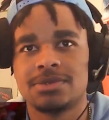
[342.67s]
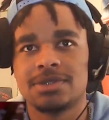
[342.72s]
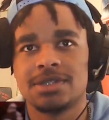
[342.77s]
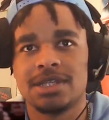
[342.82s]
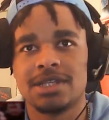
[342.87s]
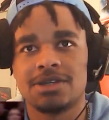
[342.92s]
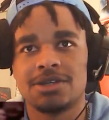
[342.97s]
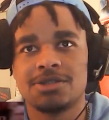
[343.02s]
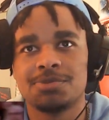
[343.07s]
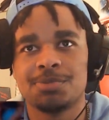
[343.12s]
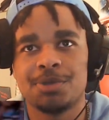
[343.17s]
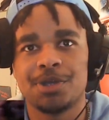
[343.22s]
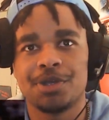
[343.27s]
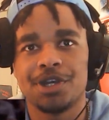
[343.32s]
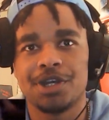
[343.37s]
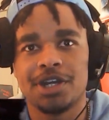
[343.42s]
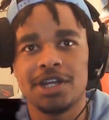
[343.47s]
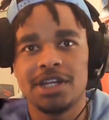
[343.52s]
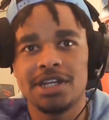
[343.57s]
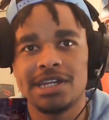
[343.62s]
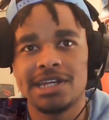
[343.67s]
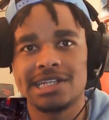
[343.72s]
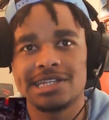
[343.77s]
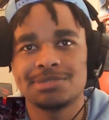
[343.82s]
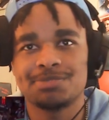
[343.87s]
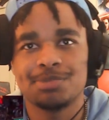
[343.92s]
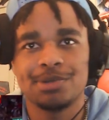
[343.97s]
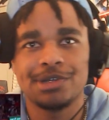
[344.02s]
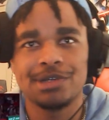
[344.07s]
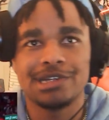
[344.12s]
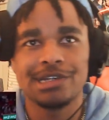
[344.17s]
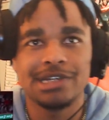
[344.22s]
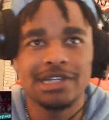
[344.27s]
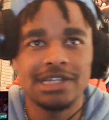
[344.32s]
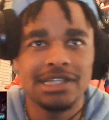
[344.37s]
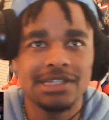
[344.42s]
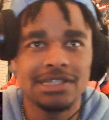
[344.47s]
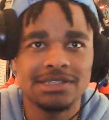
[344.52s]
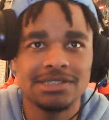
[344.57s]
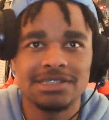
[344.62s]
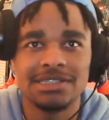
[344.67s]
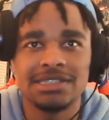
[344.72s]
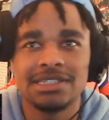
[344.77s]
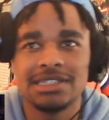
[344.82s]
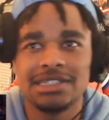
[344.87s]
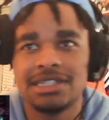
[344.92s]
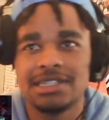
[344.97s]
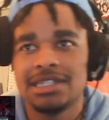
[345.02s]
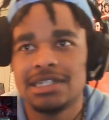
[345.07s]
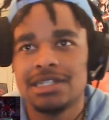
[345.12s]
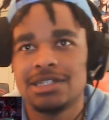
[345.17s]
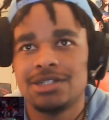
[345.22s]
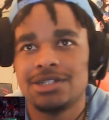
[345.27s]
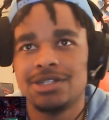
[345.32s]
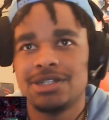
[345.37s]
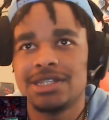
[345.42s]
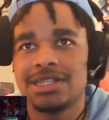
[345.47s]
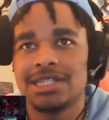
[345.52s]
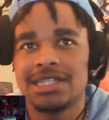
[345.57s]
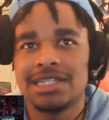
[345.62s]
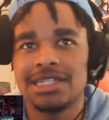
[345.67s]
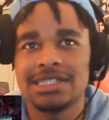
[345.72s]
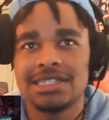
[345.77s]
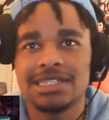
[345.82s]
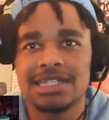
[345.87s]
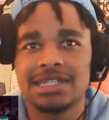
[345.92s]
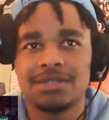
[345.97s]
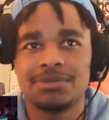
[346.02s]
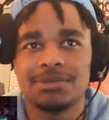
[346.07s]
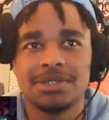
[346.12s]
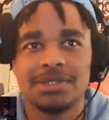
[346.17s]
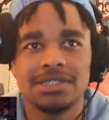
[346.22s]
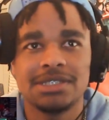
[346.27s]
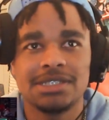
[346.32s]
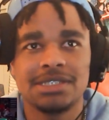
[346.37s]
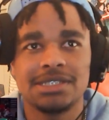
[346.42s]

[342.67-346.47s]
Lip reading: That was pretty. That was pretty. Do your thing, Simon.